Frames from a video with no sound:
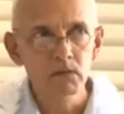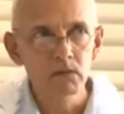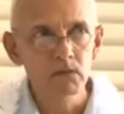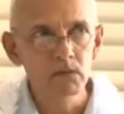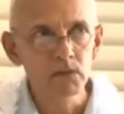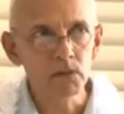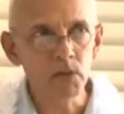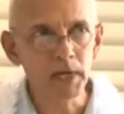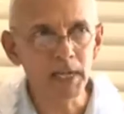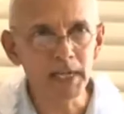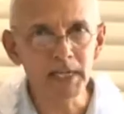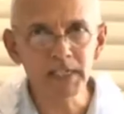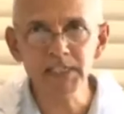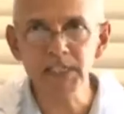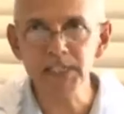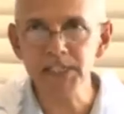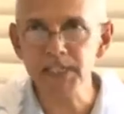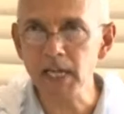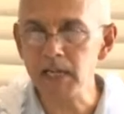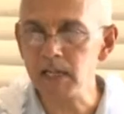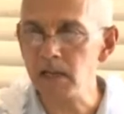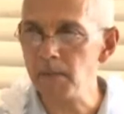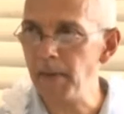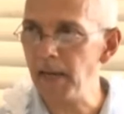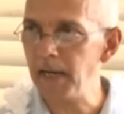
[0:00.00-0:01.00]
So, ladies and
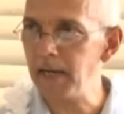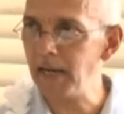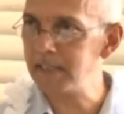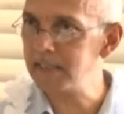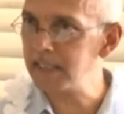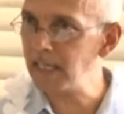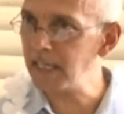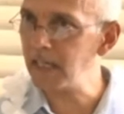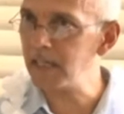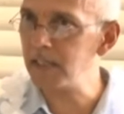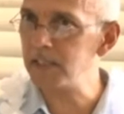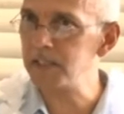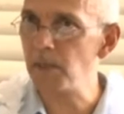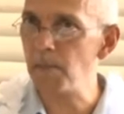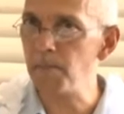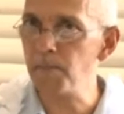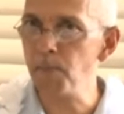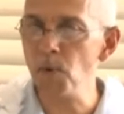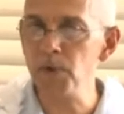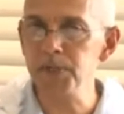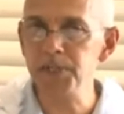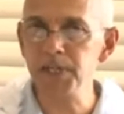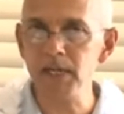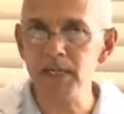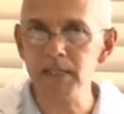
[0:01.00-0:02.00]
gentlemen, I think it is
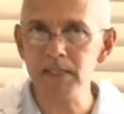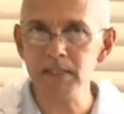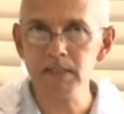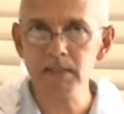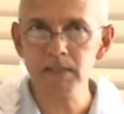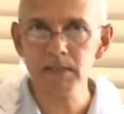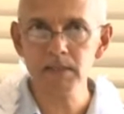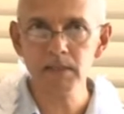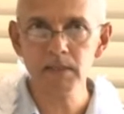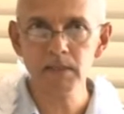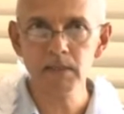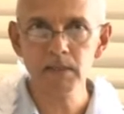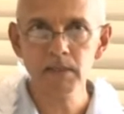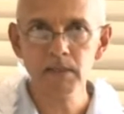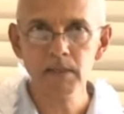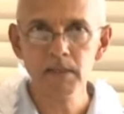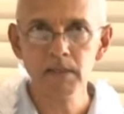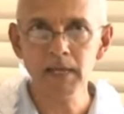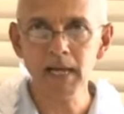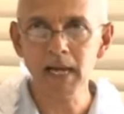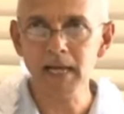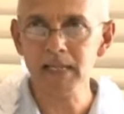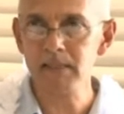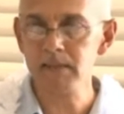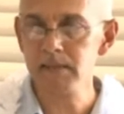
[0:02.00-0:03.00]
important
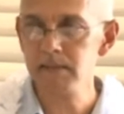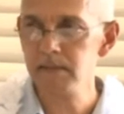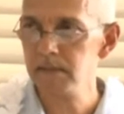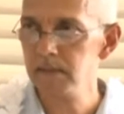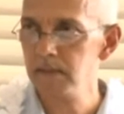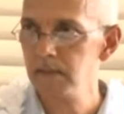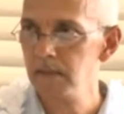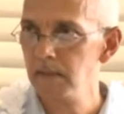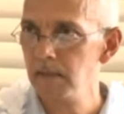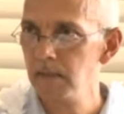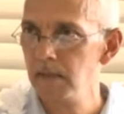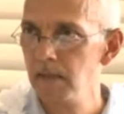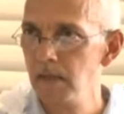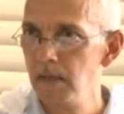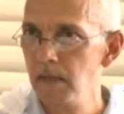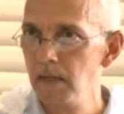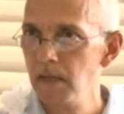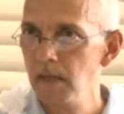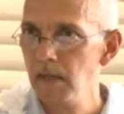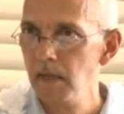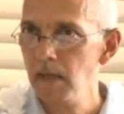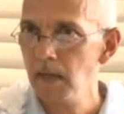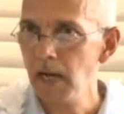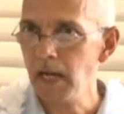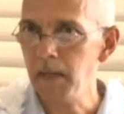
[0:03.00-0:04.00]
that
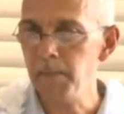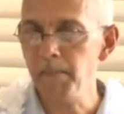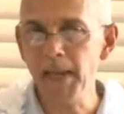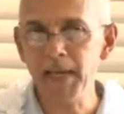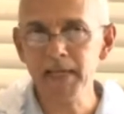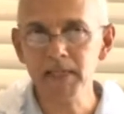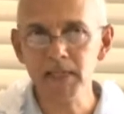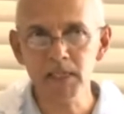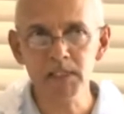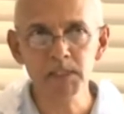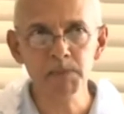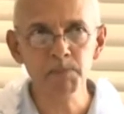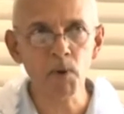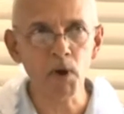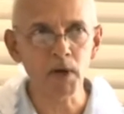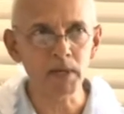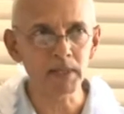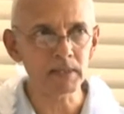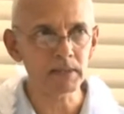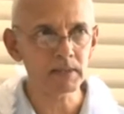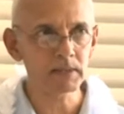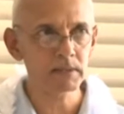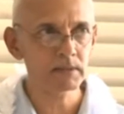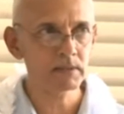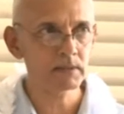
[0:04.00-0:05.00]
I make this
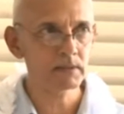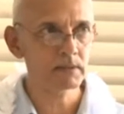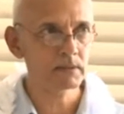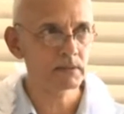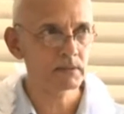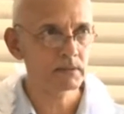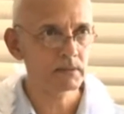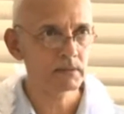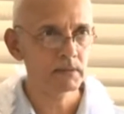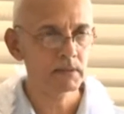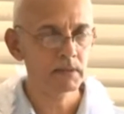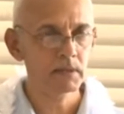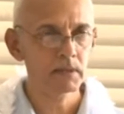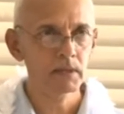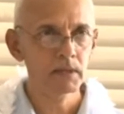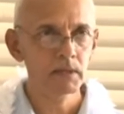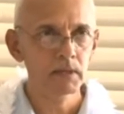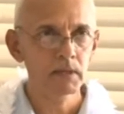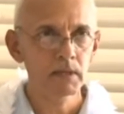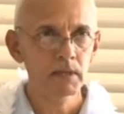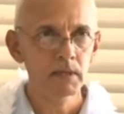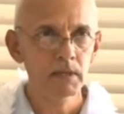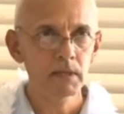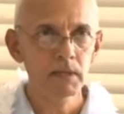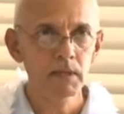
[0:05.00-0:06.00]
point,
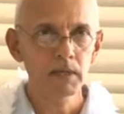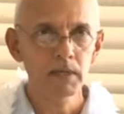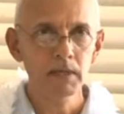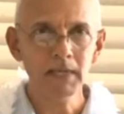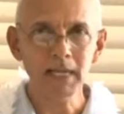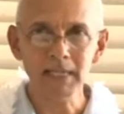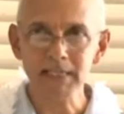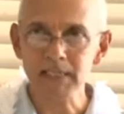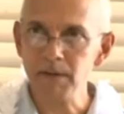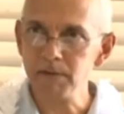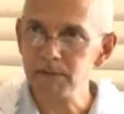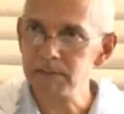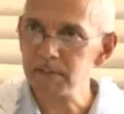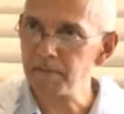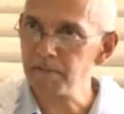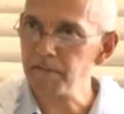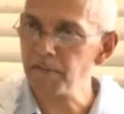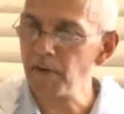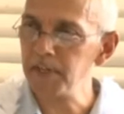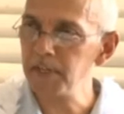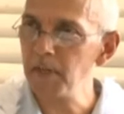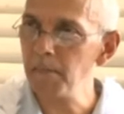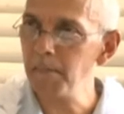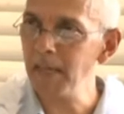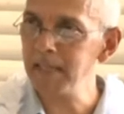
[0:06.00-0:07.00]
that there is a
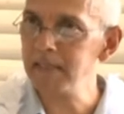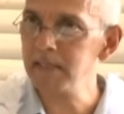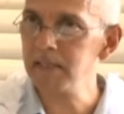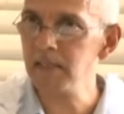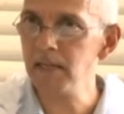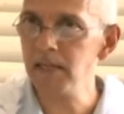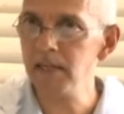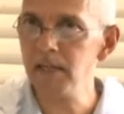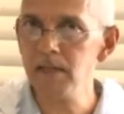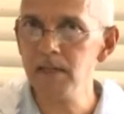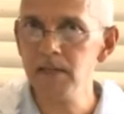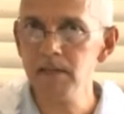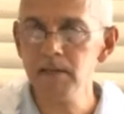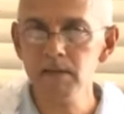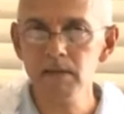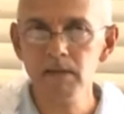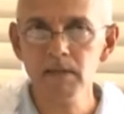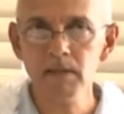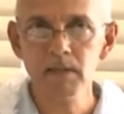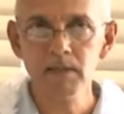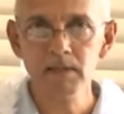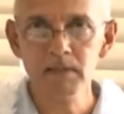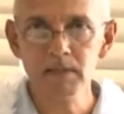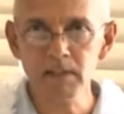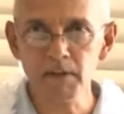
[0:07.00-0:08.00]
fundamental
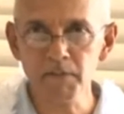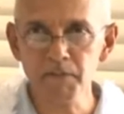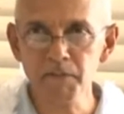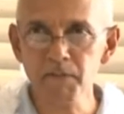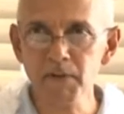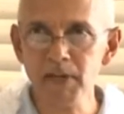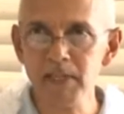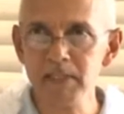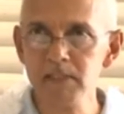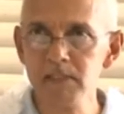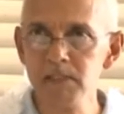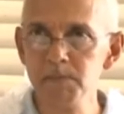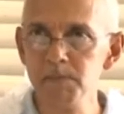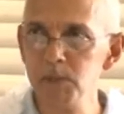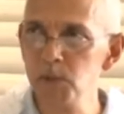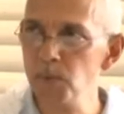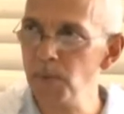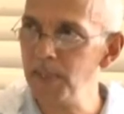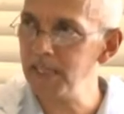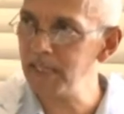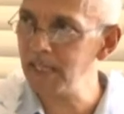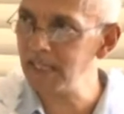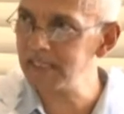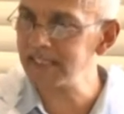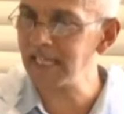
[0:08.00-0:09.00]
difference
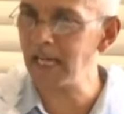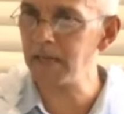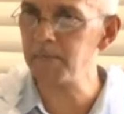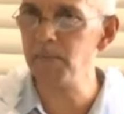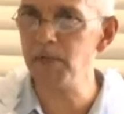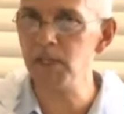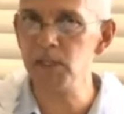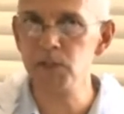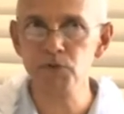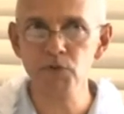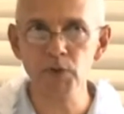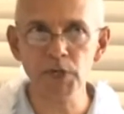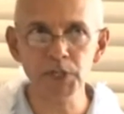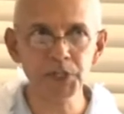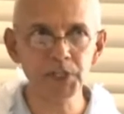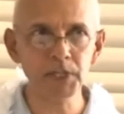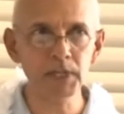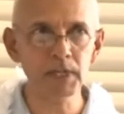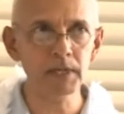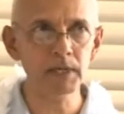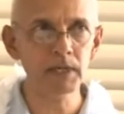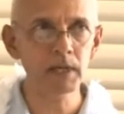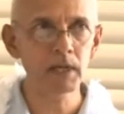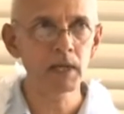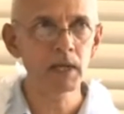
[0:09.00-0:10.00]
between this
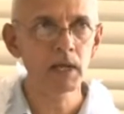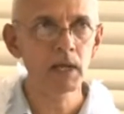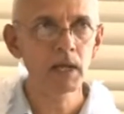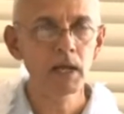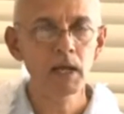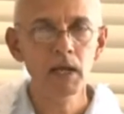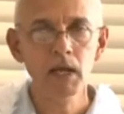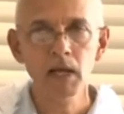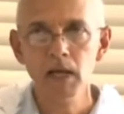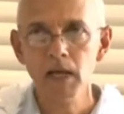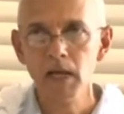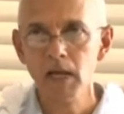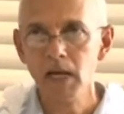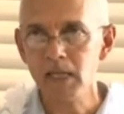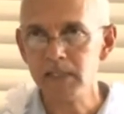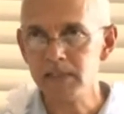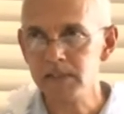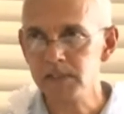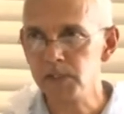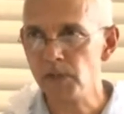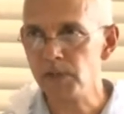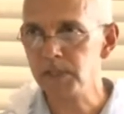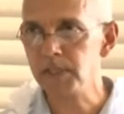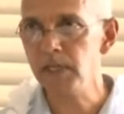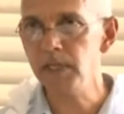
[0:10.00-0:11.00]
administration and
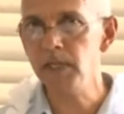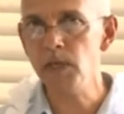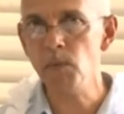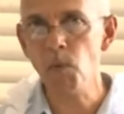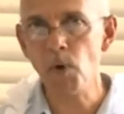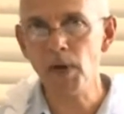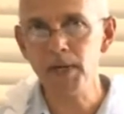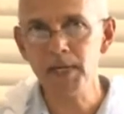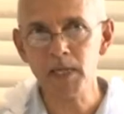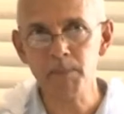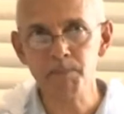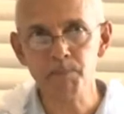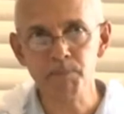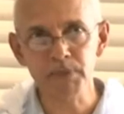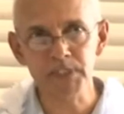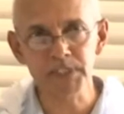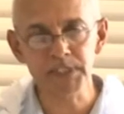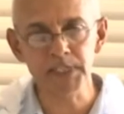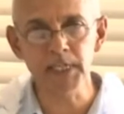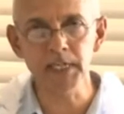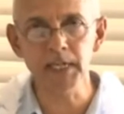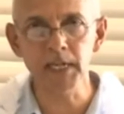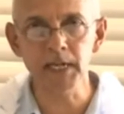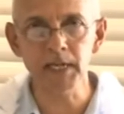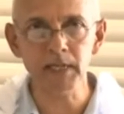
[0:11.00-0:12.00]
certainly the one that
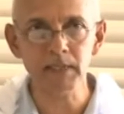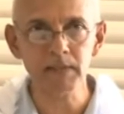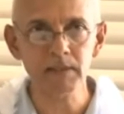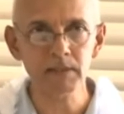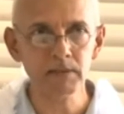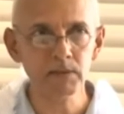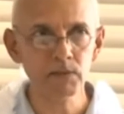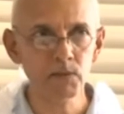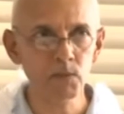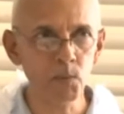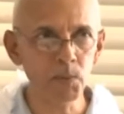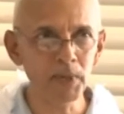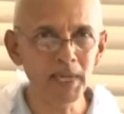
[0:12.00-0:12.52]
preceded it.